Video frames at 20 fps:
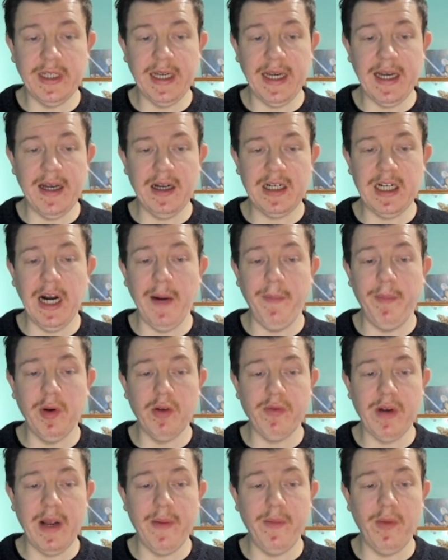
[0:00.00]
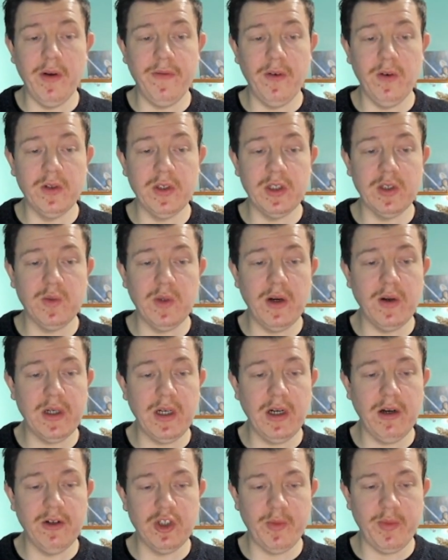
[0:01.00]
you get a couple of rainbow foils as
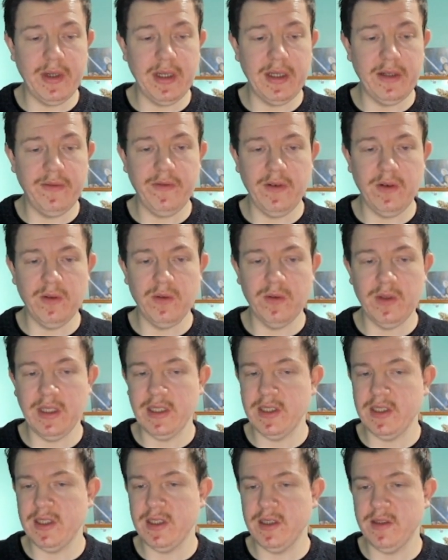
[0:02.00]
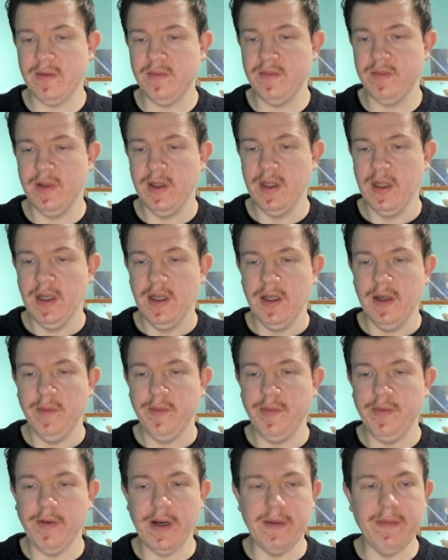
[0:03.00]
well. Courage of Blade foil, that's
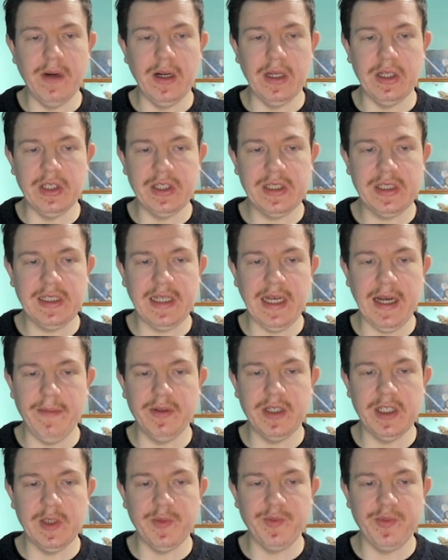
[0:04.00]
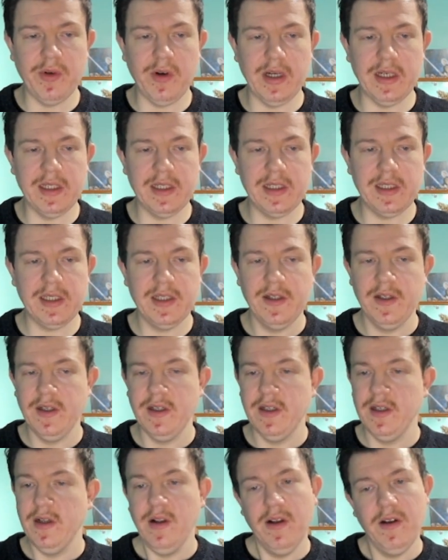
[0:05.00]
pretty much kept its price.
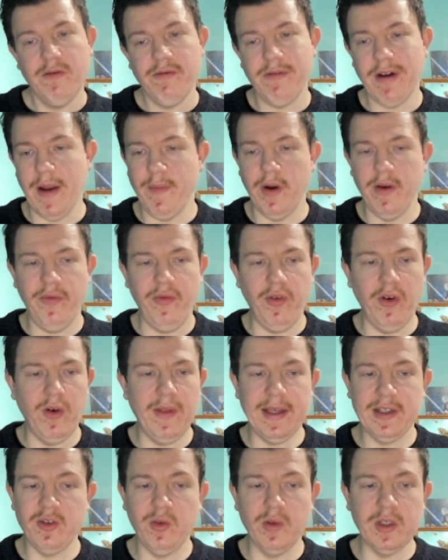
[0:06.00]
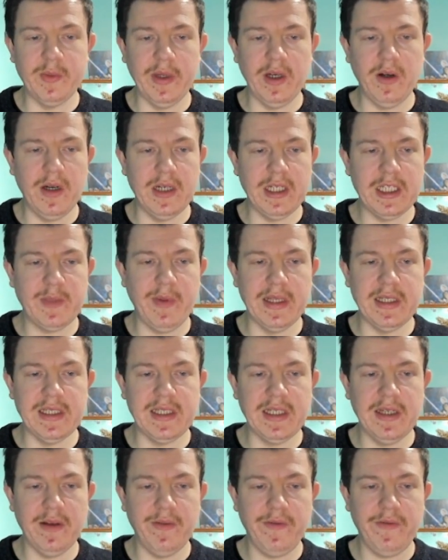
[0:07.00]
Rainbow foil, that's always been quite
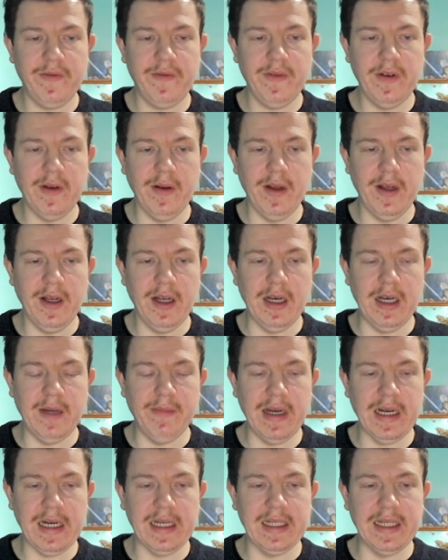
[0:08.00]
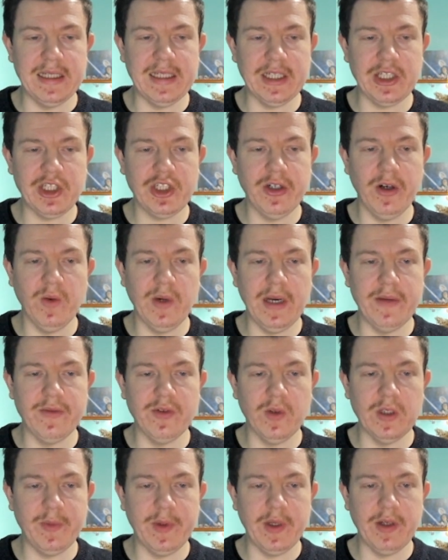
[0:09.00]
expensive. Magnetic
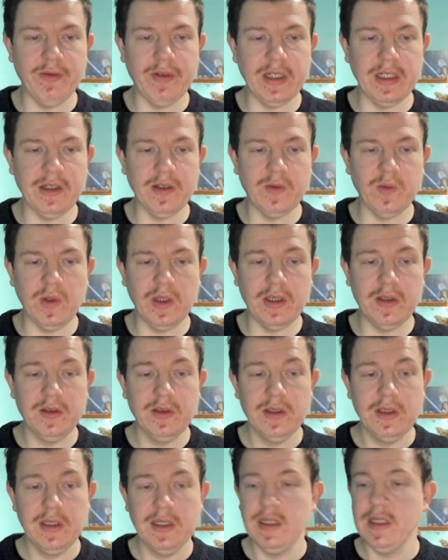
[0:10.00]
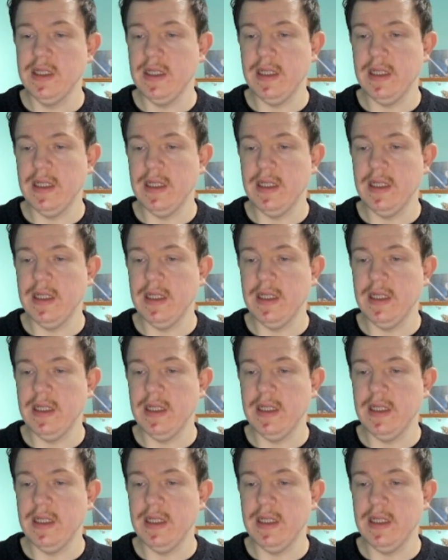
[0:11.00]
Shockwave's always been a really good one.